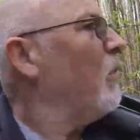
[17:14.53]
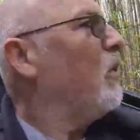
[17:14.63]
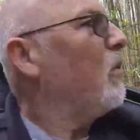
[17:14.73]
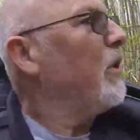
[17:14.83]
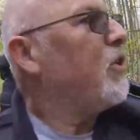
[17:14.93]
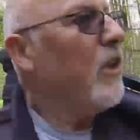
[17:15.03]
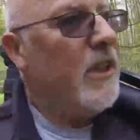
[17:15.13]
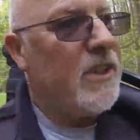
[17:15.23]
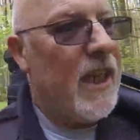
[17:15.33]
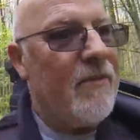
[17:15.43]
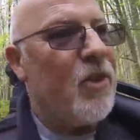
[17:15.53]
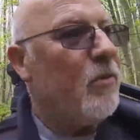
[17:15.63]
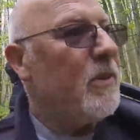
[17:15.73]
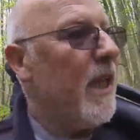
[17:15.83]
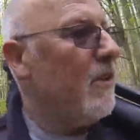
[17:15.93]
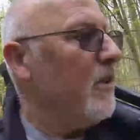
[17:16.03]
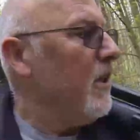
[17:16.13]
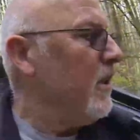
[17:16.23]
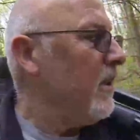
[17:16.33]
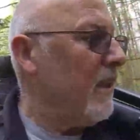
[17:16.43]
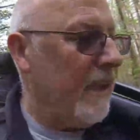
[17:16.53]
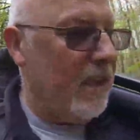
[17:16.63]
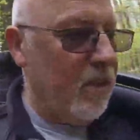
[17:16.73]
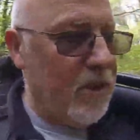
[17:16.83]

all the trees that have come down. It looks